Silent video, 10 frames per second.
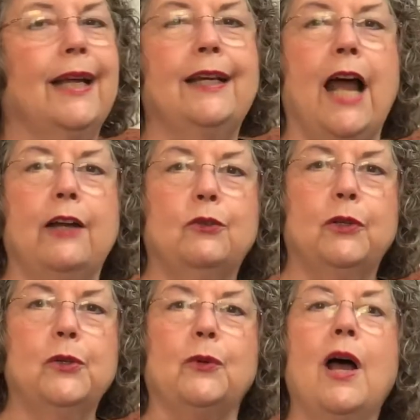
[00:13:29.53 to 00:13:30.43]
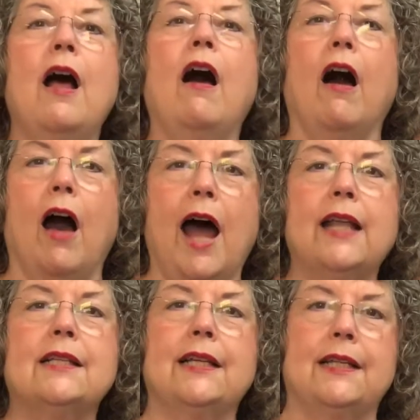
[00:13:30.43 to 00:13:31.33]
Not true. A lot
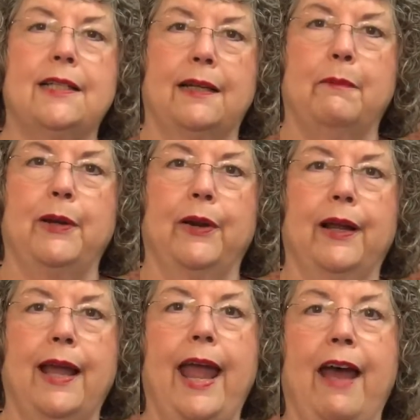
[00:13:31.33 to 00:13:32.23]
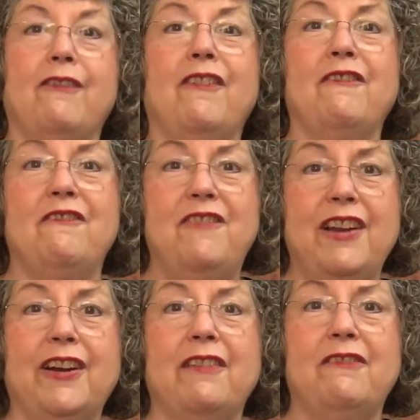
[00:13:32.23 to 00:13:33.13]
of cities in America have
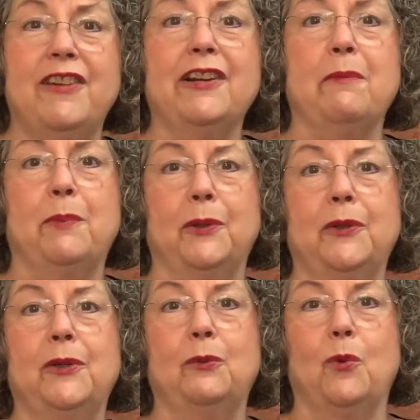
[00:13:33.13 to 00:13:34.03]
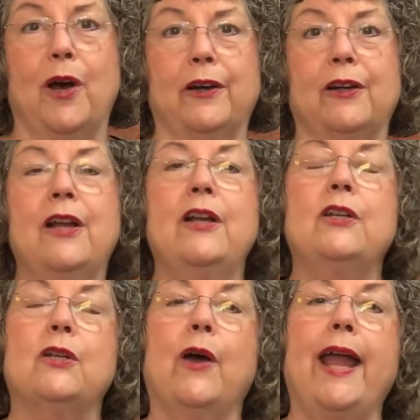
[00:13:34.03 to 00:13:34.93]
very, very polluted water.
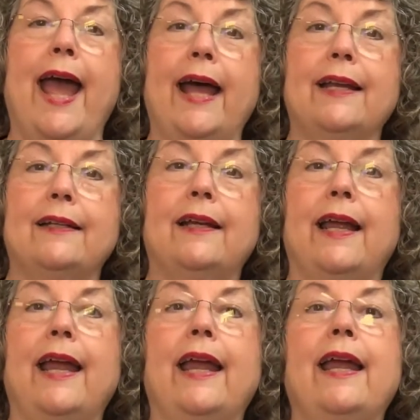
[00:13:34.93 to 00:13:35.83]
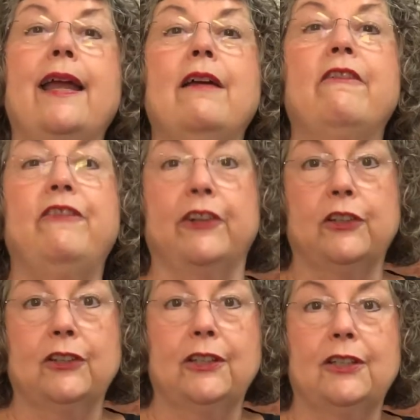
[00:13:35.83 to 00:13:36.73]
So I added a
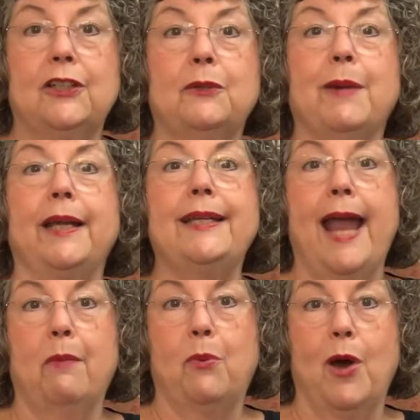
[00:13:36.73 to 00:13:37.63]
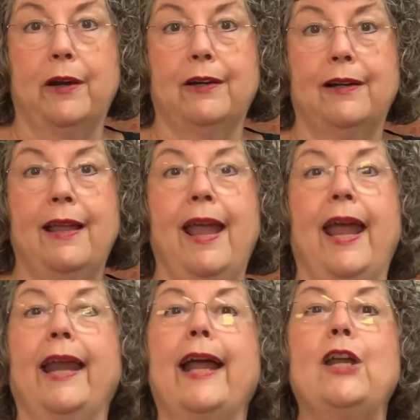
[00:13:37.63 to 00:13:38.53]
filter to my tap water,
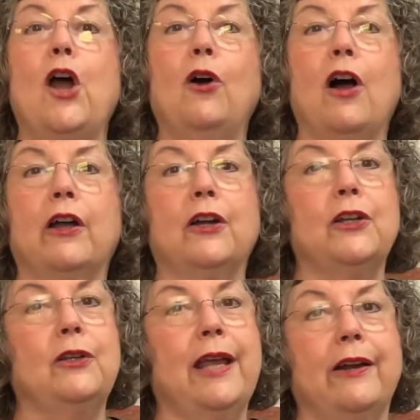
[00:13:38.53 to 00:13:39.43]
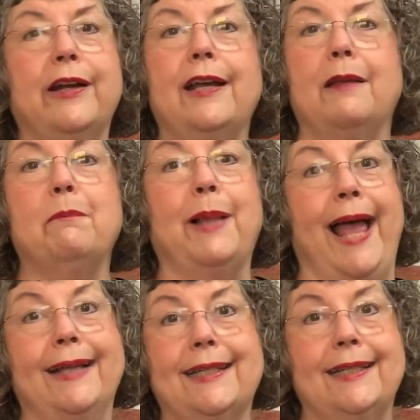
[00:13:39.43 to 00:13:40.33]
and I no longer carry it in
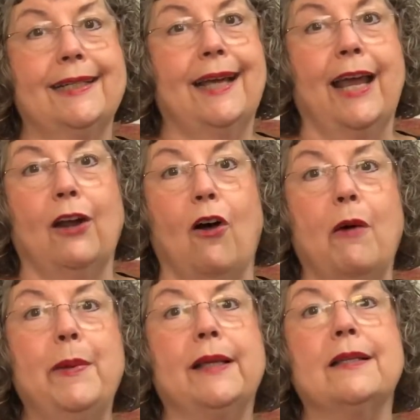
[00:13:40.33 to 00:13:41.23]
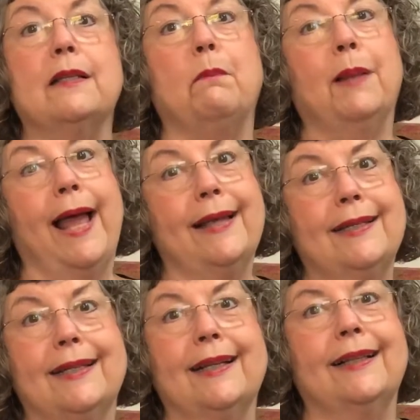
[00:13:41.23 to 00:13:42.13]
plastic at all because the
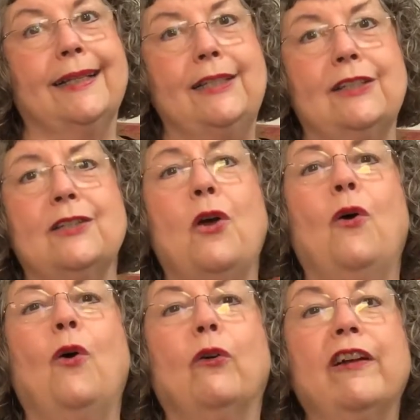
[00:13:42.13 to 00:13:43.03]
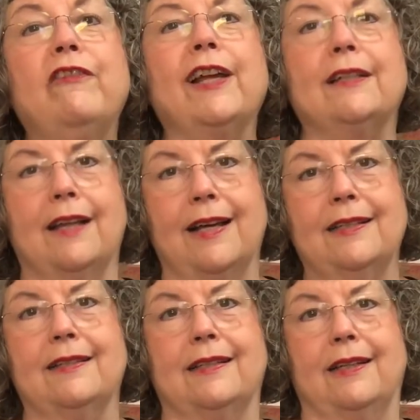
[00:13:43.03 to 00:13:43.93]
plastic leaches horrific
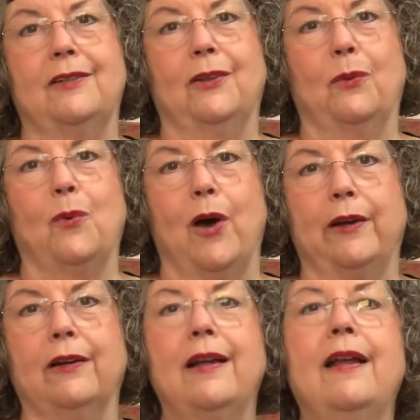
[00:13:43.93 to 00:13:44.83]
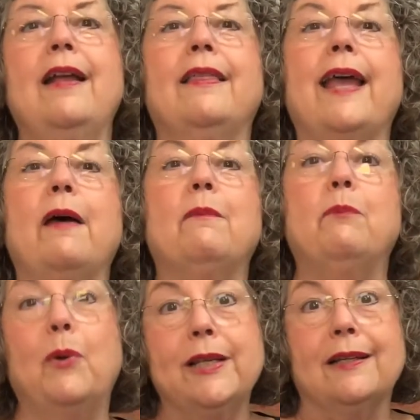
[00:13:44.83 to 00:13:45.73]
toxins into the water that
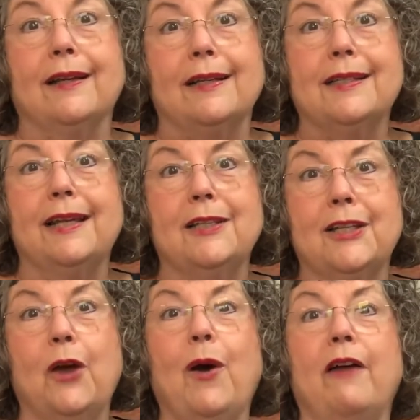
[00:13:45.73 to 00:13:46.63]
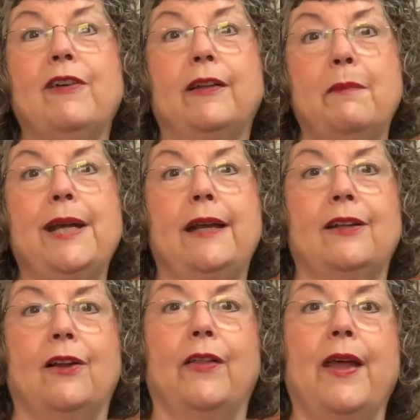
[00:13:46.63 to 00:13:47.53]
poison us. And so I've
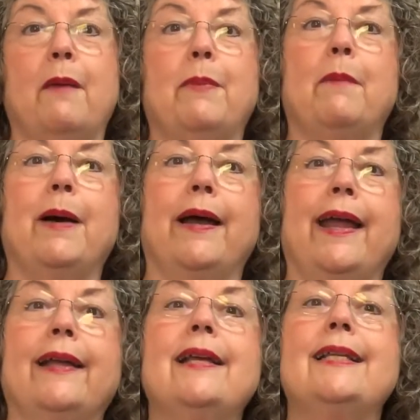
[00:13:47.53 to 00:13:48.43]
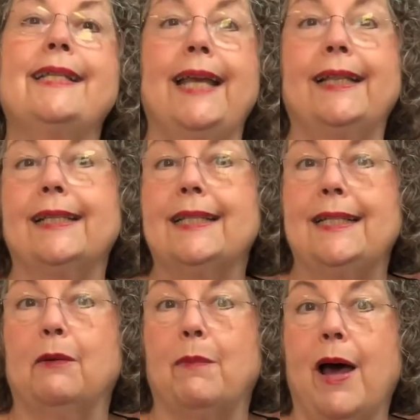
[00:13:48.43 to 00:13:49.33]
eliminated all that by buying stainless
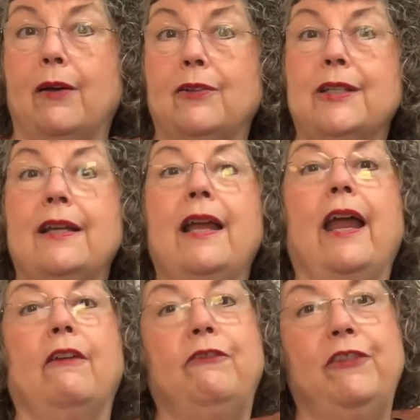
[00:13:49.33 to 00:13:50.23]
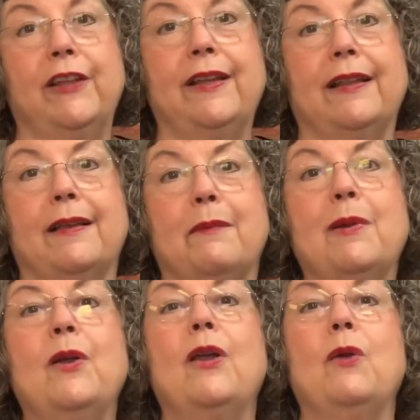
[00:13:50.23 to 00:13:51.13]
steel bottles and filling them
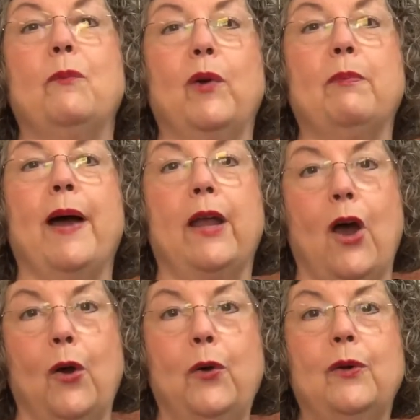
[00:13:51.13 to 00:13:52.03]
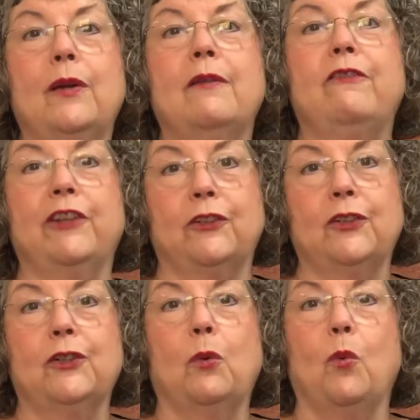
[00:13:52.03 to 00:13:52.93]
with my own
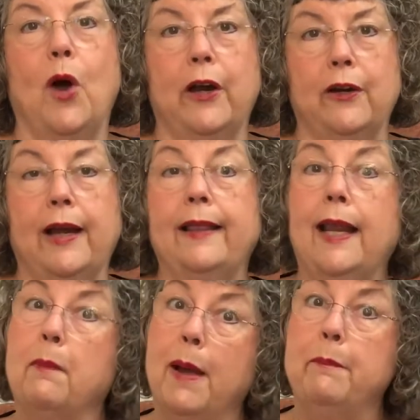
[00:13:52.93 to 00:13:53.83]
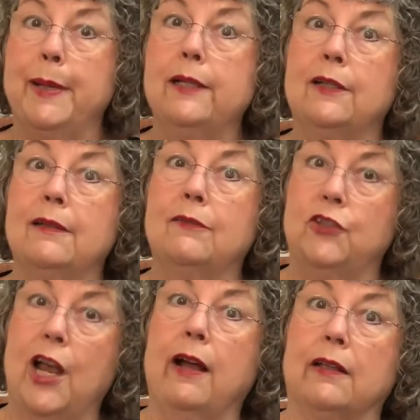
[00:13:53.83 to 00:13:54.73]
filtered water, and then I bought big
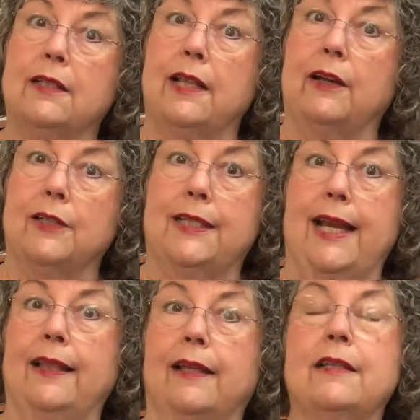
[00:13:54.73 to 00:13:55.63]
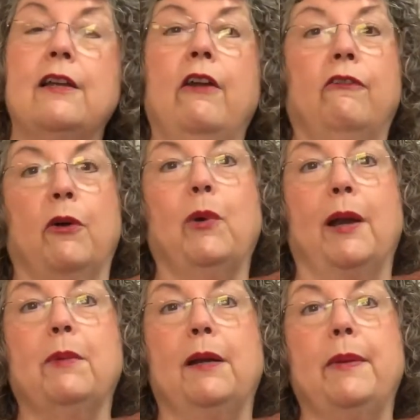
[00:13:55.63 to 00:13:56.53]
jugs that are stainless for when
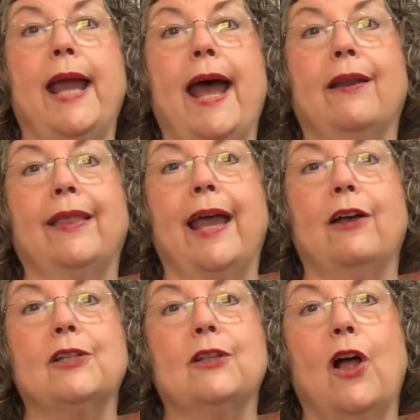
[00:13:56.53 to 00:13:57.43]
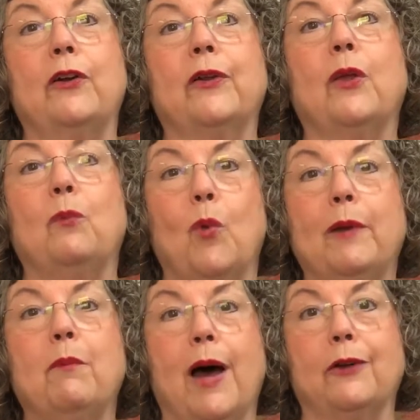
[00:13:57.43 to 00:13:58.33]
I'm going to be out of the house longer than
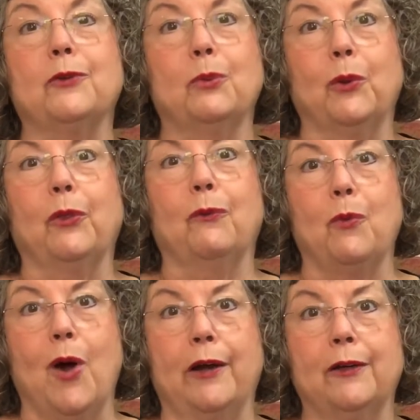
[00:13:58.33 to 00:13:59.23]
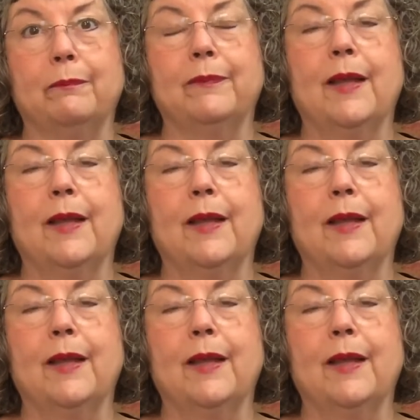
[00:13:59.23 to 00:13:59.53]
one bottle's worth of water.